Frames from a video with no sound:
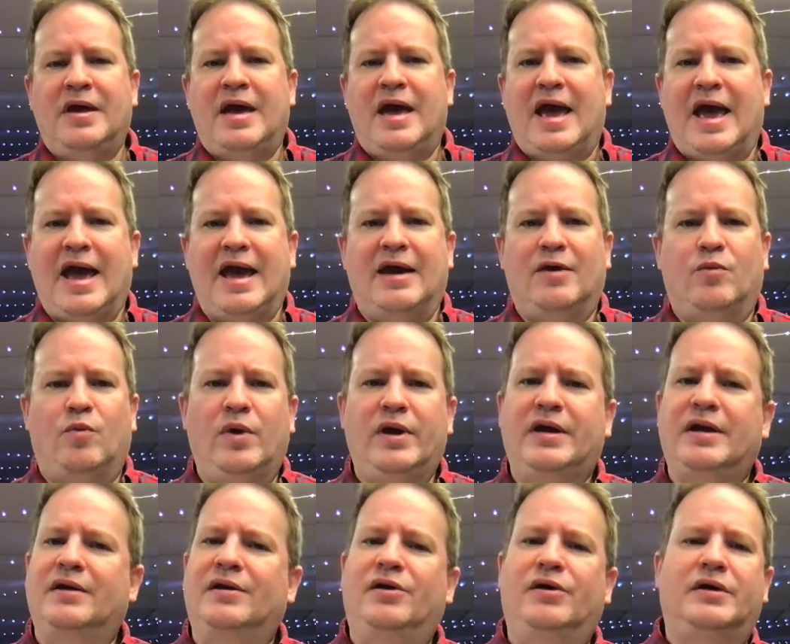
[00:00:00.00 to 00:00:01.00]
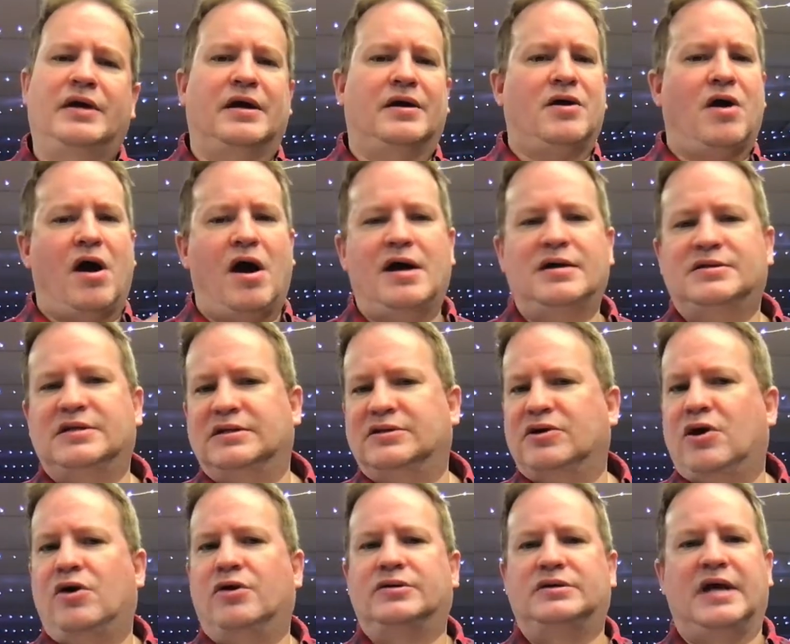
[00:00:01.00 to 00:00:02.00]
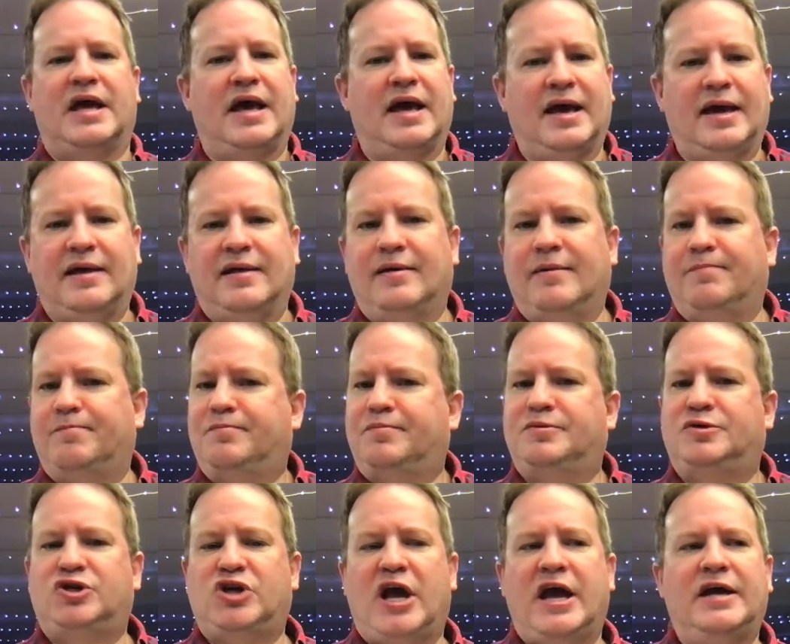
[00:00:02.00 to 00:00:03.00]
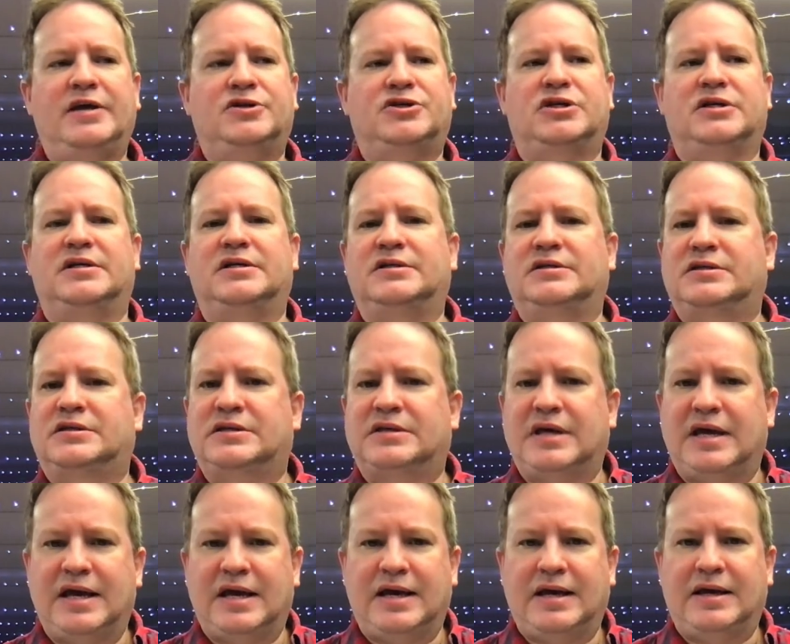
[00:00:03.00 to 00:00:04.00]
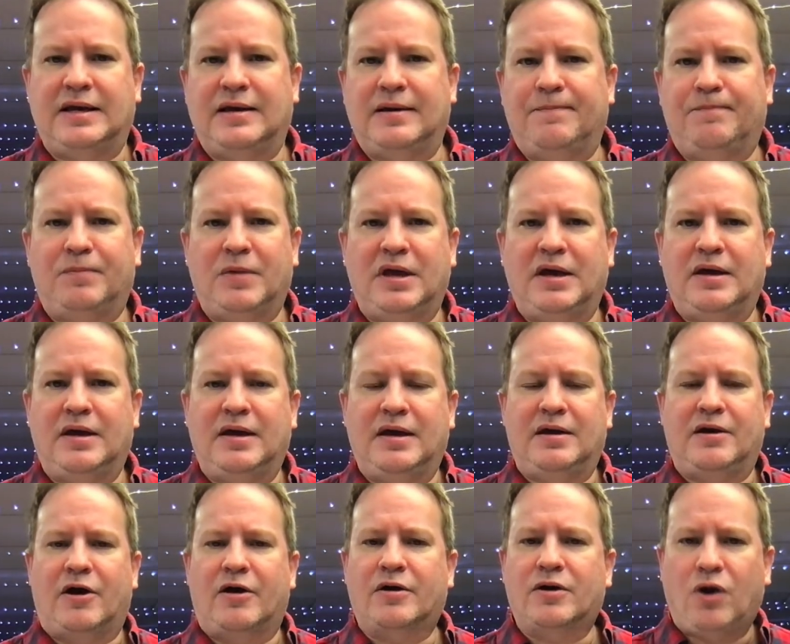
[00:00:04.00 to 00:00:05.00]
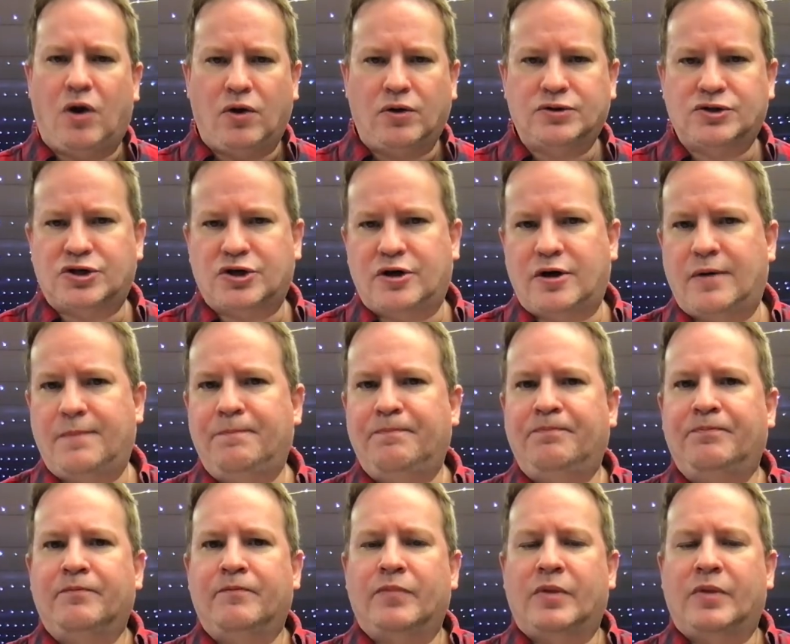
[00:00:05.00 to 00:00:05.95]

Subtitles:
And we can look at causes all day, changes in our culture,